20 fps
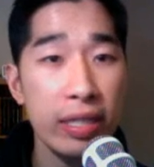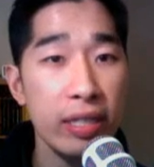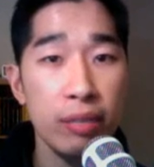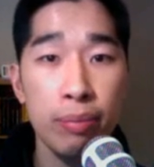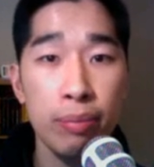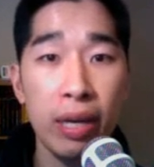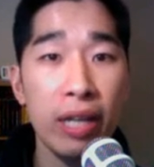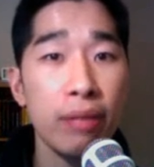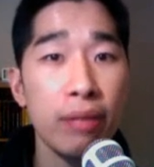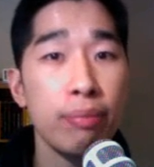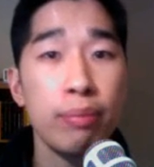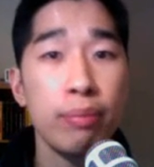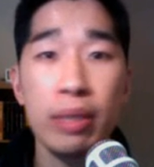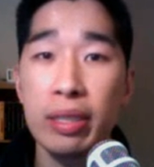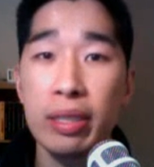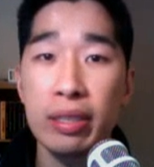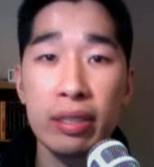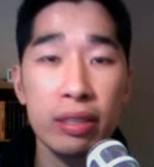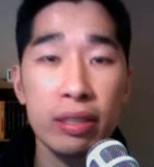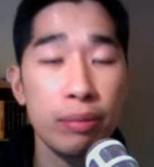made
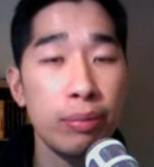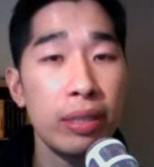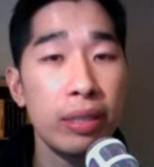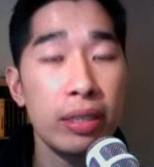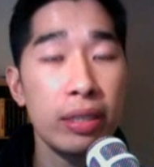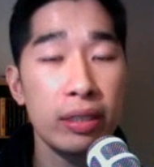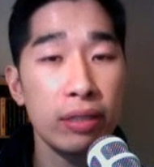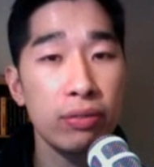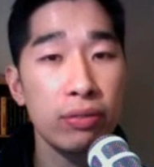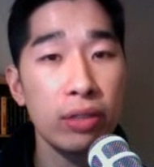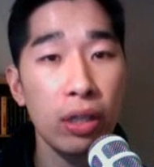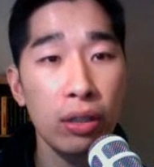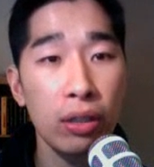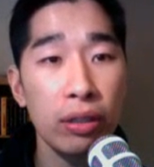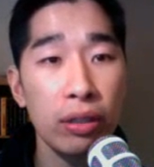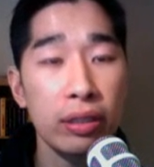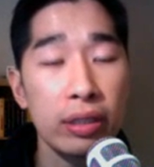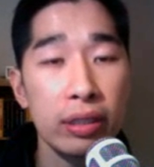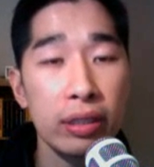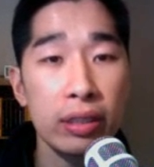millions and millions of dollars